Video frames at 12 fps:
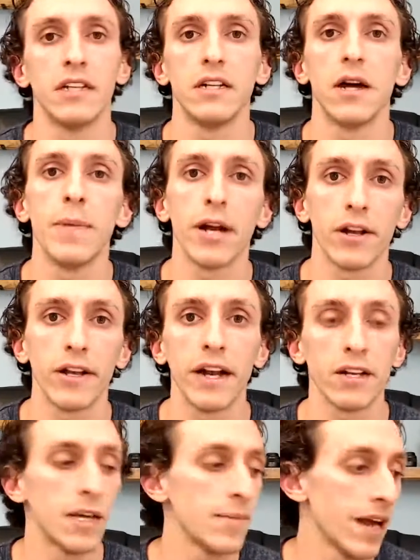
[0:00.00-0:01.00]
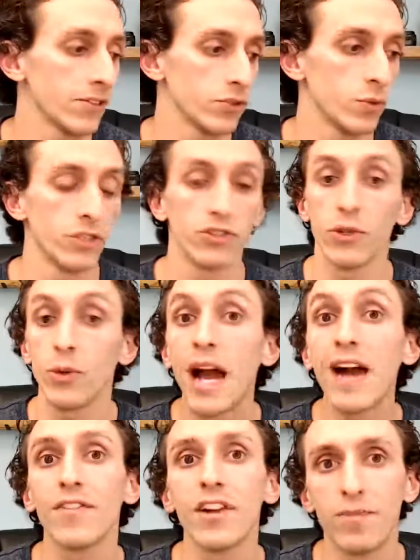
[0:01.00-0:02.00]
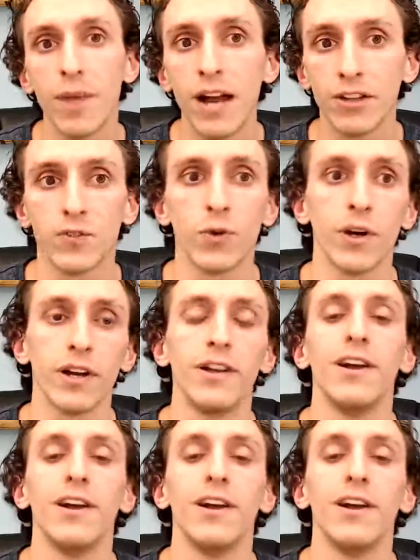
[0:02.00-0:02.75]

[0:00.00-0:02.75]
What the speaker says: American airline miles as well. So you have enough miles for it.